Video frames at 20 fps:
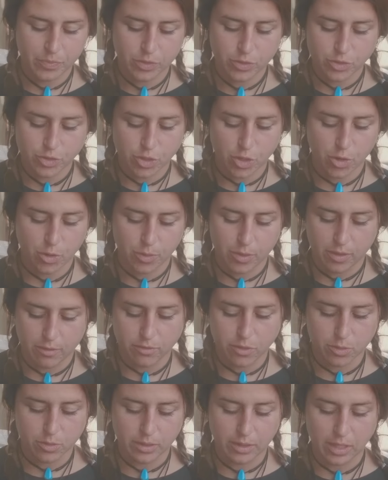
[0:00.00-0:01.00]
So if
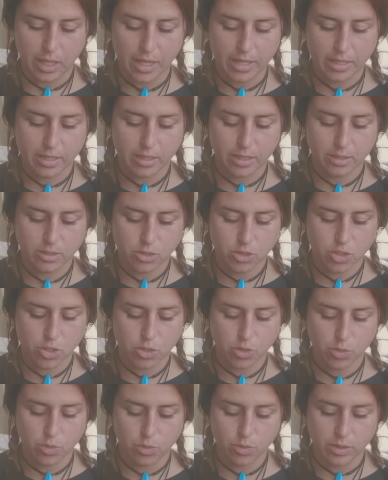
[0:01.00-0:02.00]
you'd like
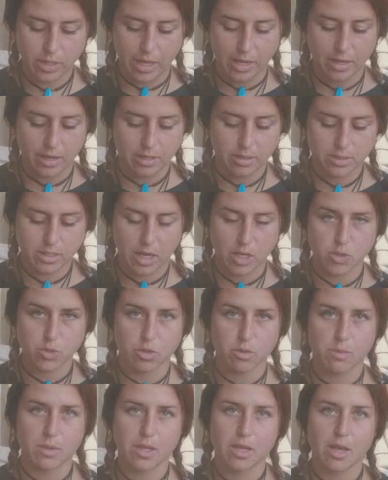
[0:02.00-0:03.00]
to get in touch
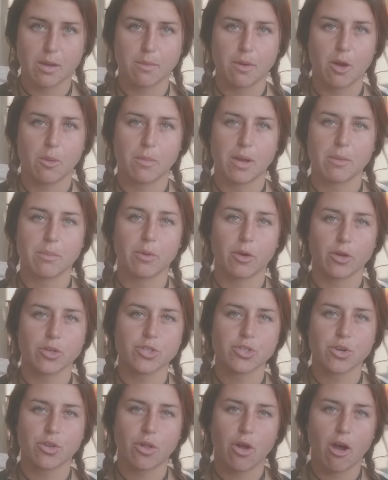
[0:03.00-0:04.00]
with me about my
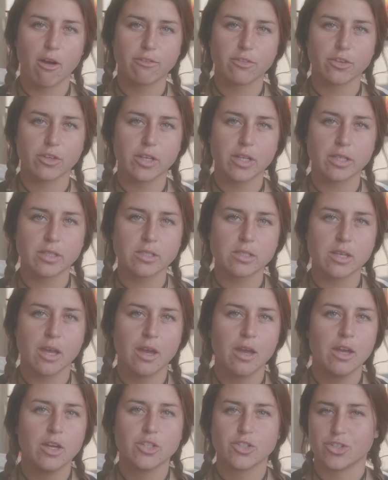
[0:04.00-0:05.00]
personal offerings,
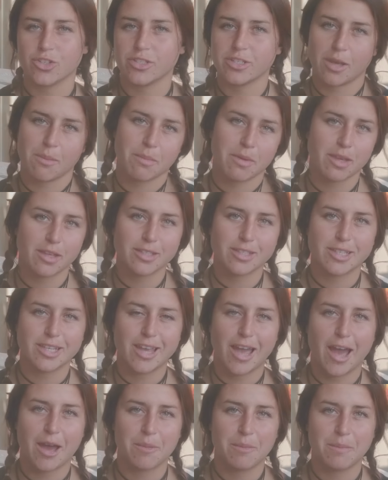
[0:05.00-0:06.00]
just send me a
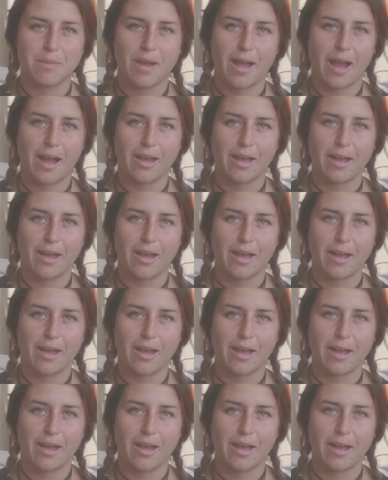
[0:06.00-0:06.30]
DM